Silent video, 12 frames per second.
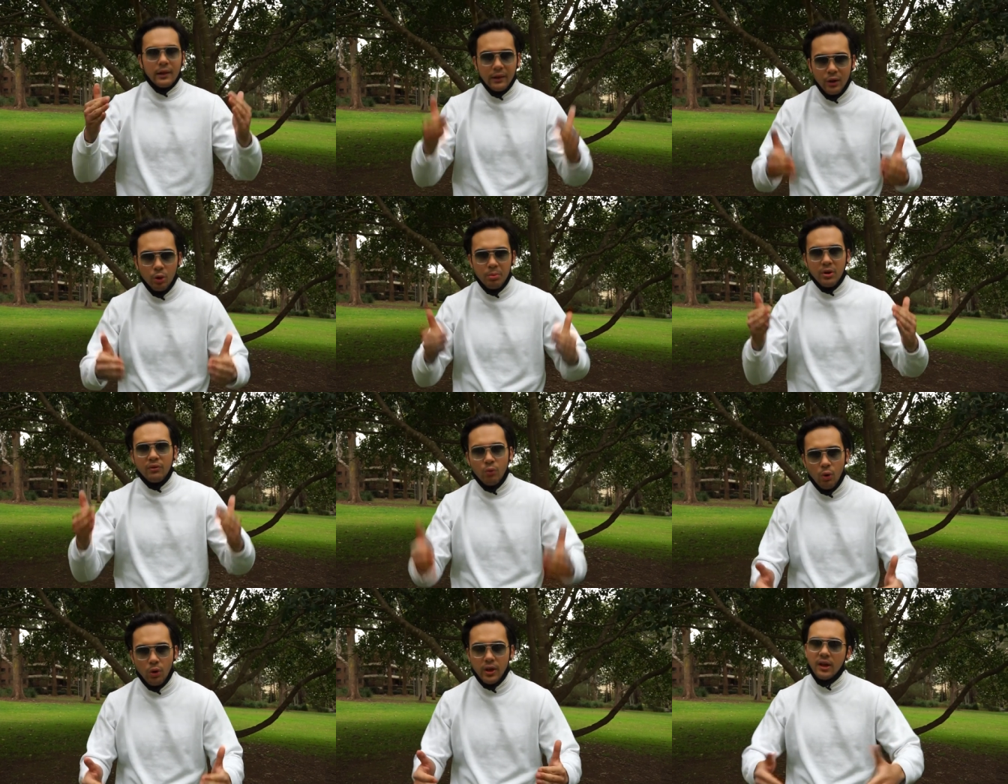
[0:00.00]
a little bit of
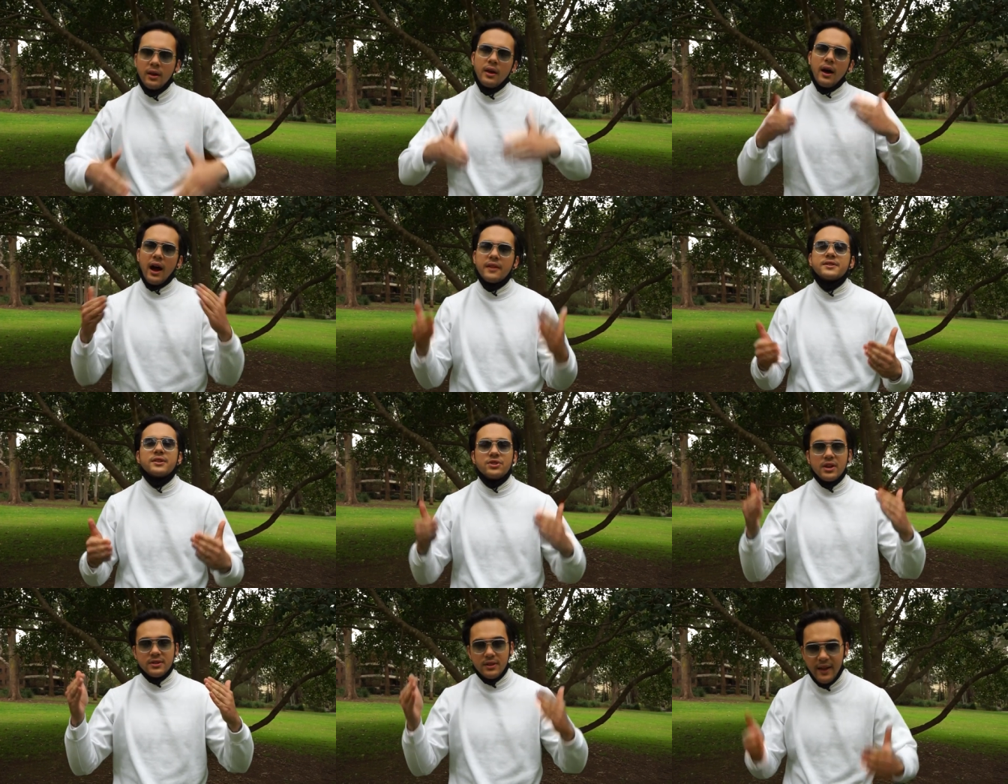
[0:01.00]
walking. I'd
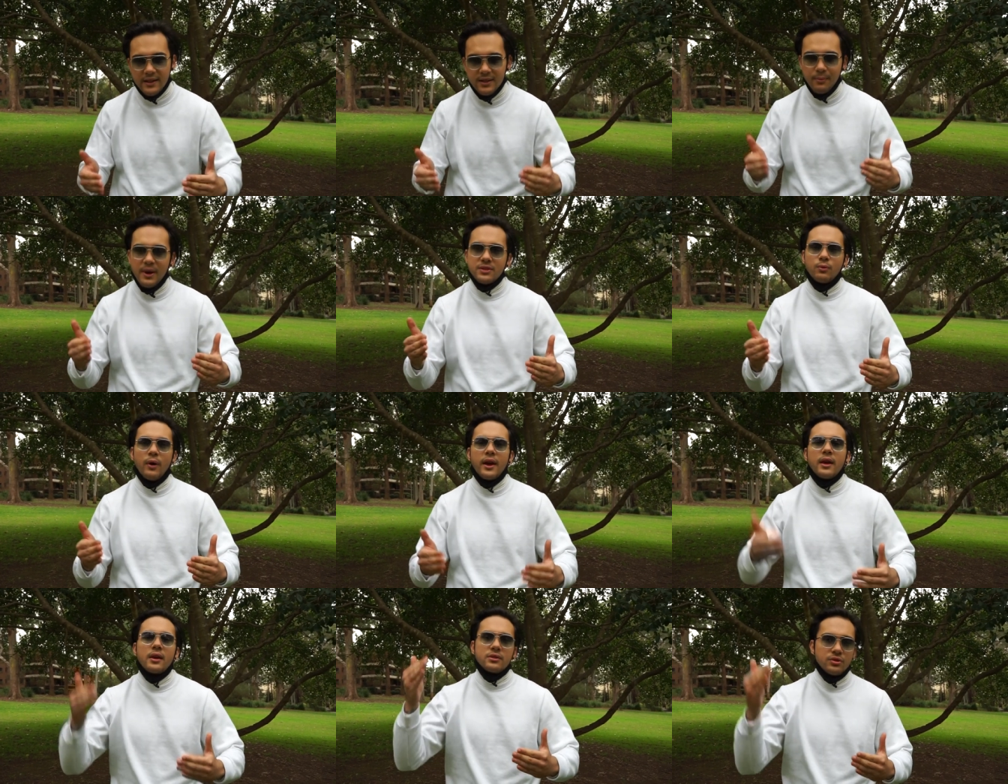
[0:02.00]
suggest that's the best way
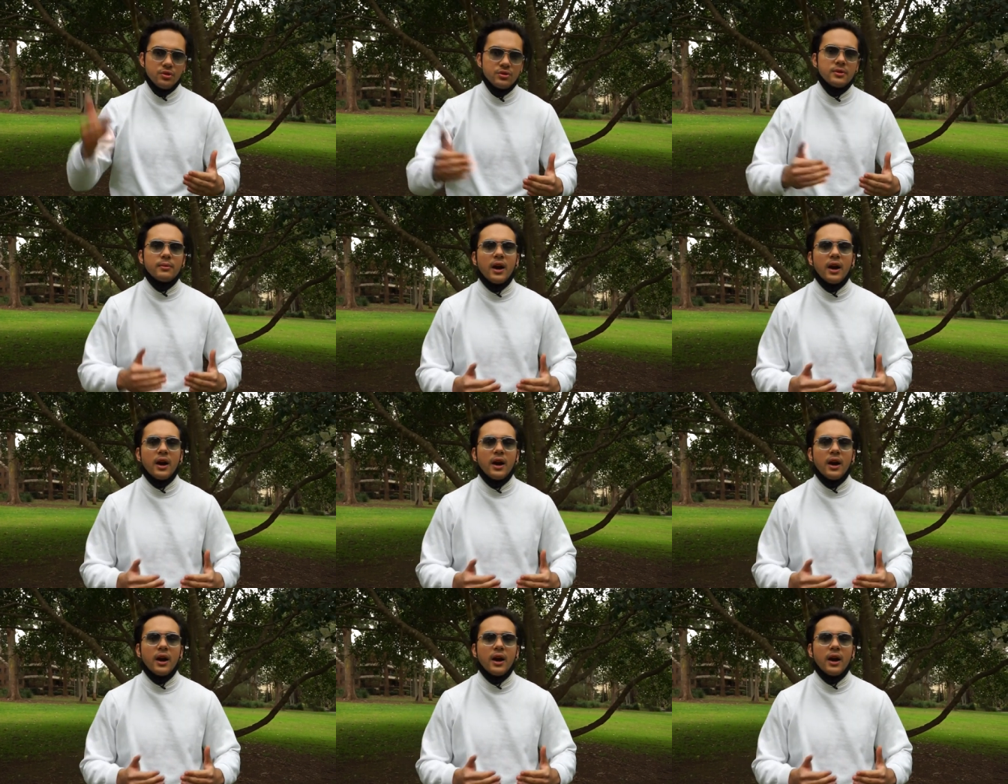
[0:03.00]
to do some